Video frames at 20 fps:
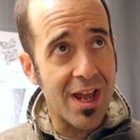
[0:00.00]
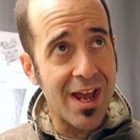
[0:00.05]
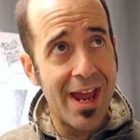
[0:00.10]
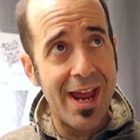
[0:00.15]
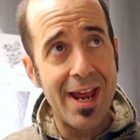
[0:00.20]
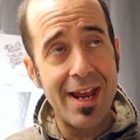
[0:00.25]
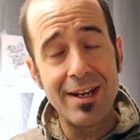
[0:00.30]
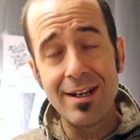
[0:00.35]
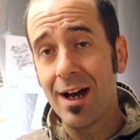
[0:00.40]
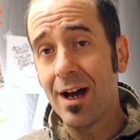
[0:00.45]

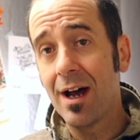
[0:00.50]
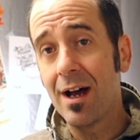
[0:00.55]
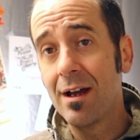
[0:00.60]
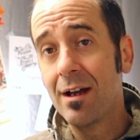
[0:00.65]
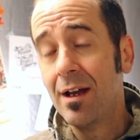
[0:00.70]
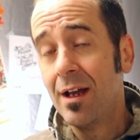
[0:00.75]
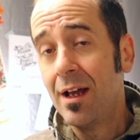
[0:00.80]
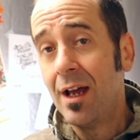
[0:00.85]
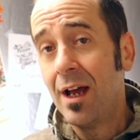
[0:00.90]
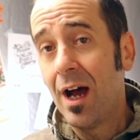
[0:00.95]
And
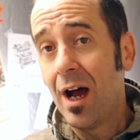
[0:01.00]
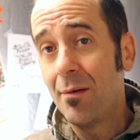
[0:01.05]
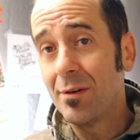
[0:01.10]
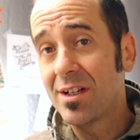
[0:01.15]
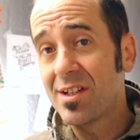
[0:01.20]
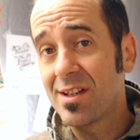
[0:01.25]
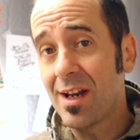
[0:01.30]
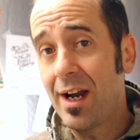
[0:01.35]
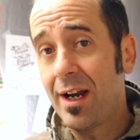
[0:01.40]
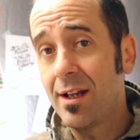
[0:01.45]
I'm
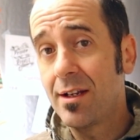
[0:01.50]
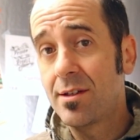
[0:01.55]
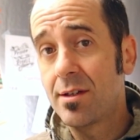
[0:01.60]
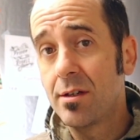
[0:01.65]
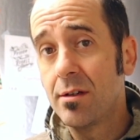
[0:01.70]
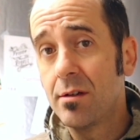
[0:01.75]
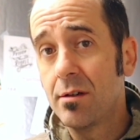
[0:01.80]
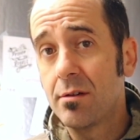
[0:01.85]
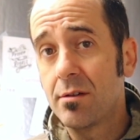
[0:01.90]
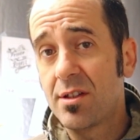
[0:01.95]
excited
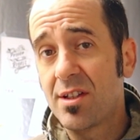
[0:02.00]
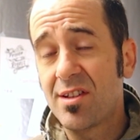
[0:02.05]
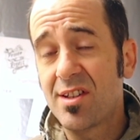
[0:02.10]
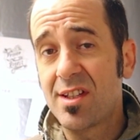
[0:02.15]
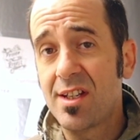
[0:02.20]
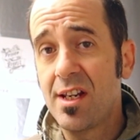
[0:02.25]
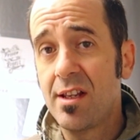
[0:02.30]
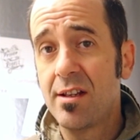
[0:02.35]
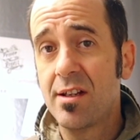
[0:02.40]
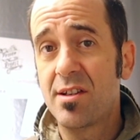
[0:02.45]
to
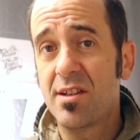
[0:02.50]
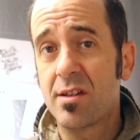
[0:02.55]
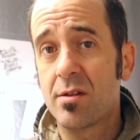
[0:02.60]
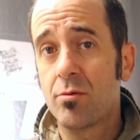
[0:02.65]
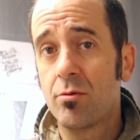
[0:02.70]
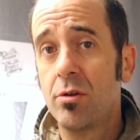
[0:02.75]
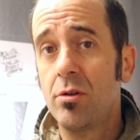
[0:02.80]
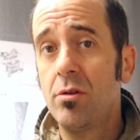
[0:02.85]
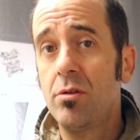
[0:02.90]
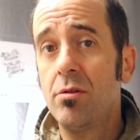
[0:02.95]
see this
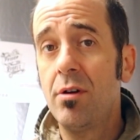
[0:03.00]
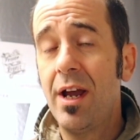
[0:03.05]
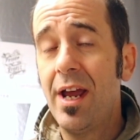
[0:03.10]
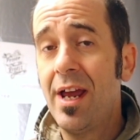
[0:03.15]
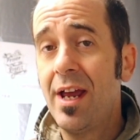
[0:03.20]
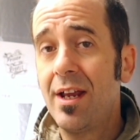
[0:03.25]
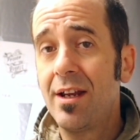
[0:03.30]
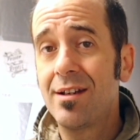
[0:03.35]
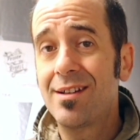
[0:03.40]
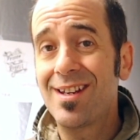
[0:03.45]
through
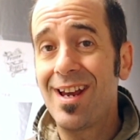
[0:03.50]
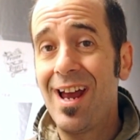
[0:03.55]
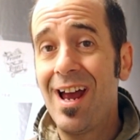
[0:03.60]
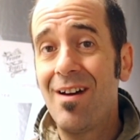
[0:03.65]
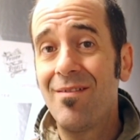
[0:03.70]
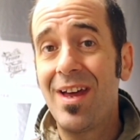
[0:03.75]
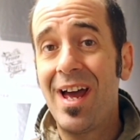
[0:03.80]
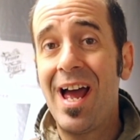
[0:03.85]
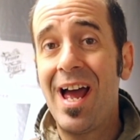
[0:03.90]
and to have the